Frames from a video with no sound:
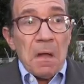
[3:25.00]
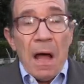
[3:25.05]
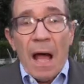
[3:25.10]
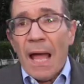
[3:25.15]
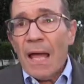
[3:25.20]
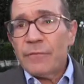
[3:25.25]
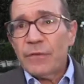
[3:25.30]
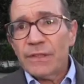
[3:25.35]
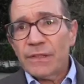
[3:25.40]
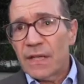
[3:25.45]

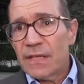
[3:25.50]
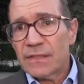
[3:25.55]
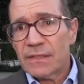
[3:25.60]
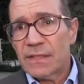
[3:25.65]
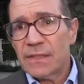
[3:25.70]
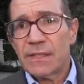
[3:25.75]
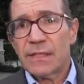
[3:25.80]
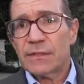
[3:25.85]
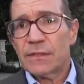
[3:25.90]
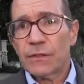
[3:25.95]
I haven't done a
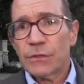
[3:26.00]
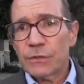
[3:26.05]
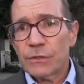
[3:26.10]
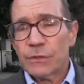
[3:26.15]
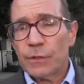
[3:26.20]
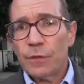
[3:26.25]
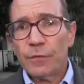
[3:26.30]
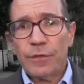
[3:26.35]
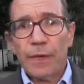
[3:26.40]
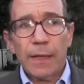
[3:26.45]
statistical
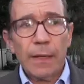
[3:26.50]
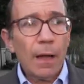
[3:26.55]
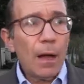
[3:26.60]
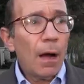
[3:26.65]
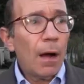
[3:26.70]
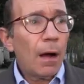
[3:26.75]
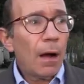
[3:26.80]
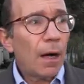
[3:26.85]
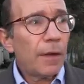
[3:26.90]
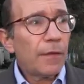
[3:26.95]
survey.
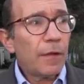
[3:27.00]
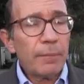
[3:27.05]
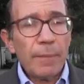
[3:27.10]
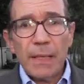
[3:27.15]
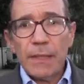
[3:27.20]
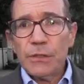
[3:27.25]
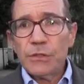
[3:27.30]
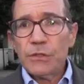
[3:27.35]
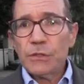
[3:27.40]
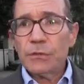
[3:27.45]
Are there
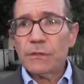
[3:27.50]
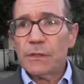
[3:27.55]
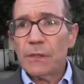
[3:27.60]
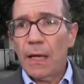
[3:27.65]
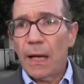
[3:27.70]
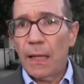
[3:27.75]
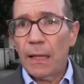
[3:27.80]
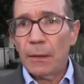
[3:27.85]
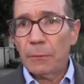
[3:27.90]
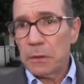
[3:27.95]
many Jews in
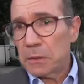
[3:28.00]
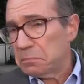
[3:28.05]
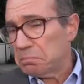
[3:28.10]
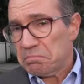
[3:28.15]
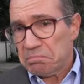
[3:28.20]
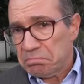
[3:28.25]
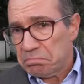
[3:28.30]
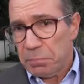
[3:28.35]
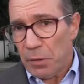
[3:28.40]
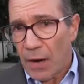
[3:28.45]
Hollywood?
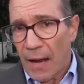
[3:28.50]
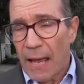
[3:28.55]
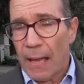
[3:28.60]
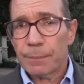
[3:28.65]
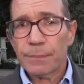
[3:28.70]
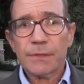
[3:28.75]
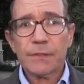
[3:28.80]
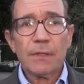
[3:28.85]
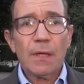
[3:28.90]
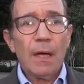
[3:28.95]

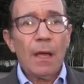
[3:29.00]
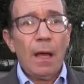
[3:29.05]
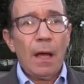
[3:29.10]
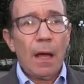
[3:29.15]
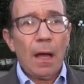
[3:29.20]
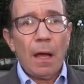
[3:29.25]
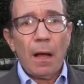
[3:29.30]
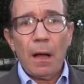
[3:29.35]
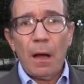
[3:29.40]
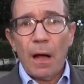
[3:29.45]
Perhaps.
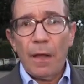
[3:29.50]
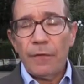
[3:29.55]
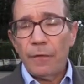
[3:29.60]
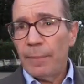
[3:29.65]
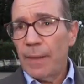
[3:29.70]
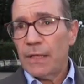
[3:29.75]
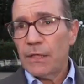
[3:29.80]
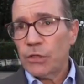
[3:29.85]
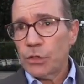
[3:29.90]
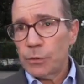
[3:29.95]
Are there
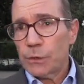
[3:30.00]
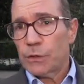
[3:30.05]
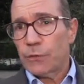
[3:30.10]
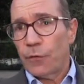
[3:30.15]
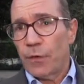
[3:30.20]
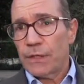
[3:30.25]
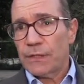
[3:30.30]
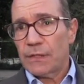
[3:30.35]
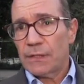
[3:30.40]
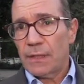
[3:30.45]
many Jewish
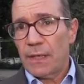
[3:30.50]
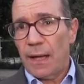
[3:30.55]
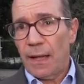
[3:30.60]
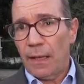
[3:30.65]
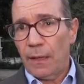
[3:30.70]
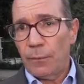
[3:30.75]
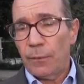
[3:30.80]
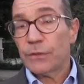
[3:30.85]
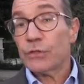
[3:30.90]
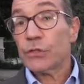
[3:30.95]
voices in
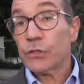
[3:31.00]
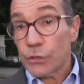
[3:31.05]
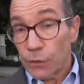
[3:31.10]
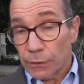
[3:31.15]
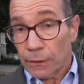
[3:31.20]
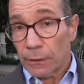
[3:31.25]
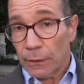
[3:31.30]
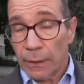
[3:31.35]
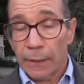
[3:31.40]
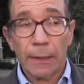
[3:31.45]
Hollywood?
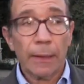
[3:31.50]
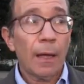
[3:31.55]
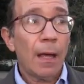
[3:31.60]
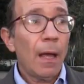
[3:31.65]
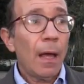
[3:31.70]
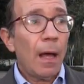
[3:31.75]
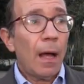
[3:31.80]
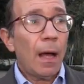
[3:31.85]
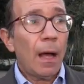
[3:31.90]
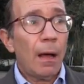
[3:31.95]
Certainly.
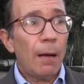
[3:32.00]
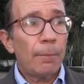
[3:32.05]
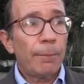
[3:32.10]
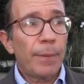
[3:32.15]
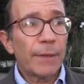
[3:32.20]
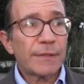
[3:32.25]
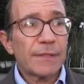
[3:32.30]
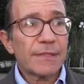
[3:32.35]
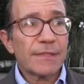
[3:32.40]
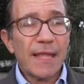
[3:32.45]

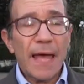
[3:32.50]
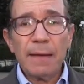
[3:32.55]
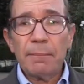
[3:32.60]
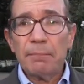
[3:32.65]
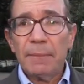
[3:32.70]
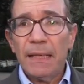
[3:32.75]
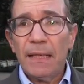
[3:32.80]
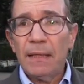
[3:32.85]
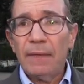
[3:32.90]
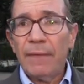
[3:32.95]
But does that
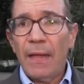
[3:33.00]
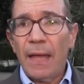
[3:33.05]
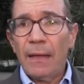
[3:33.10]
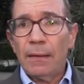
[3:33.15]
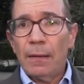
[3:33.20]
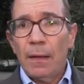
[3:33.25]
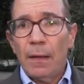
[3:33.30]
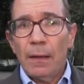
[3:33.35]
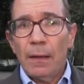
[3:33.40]
mean that